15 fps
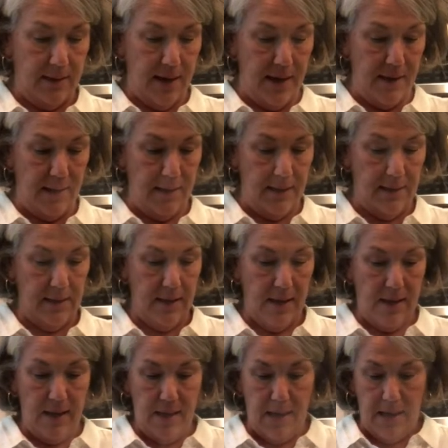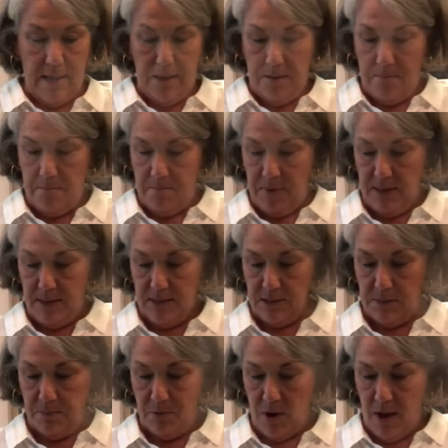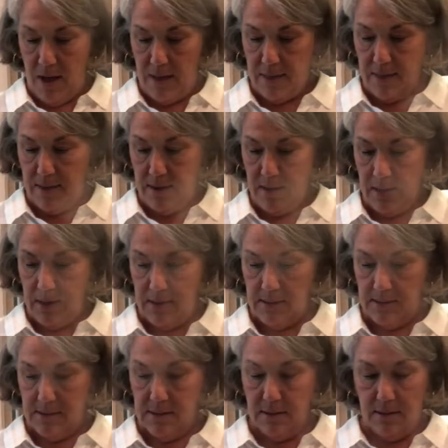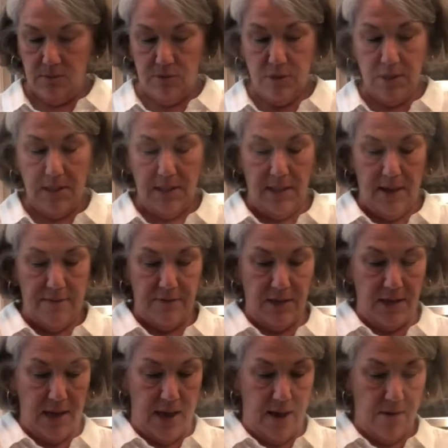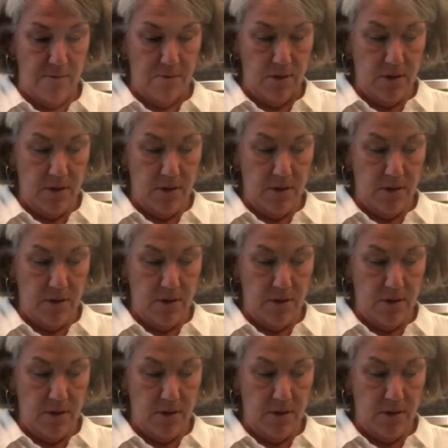like it. But this broth is really lovely now.